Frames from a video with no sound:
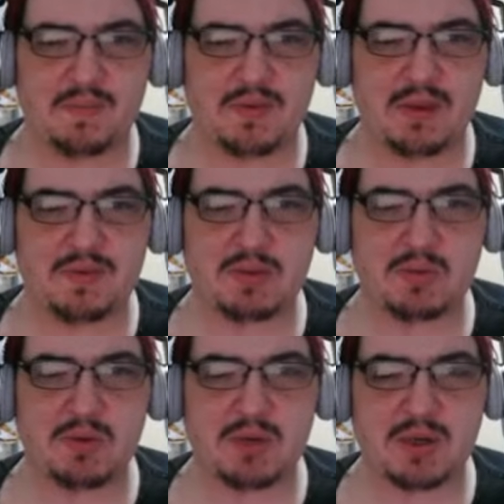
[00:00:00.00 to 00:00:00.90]
if someone's
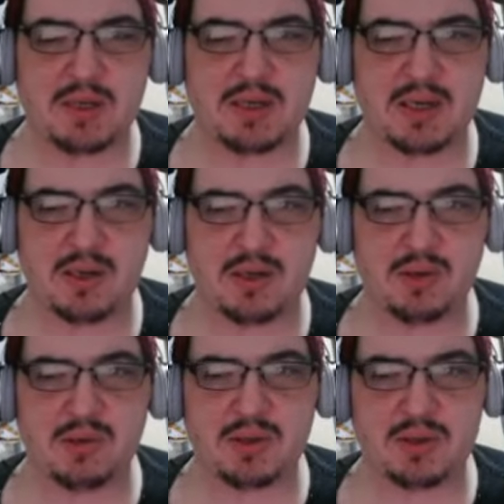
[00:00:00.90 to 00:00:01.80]
trying to tell you
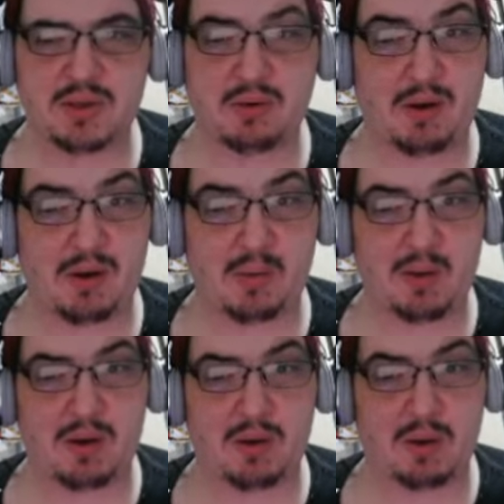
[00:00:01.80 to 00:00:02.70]
that there's a right way
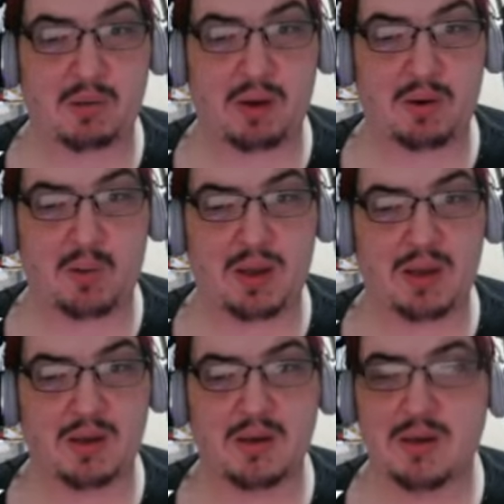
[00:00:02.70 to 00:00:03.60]
or a wrong way,
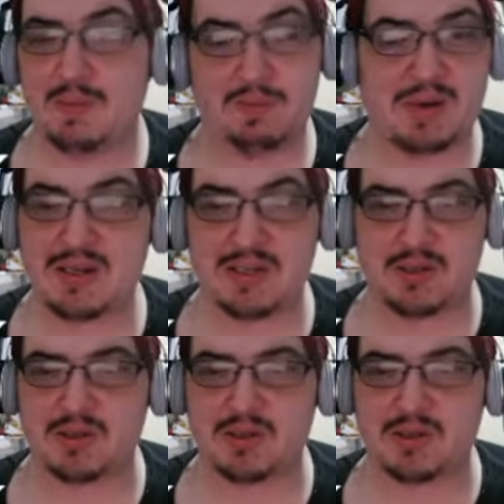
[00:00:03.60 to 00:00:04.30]
because there's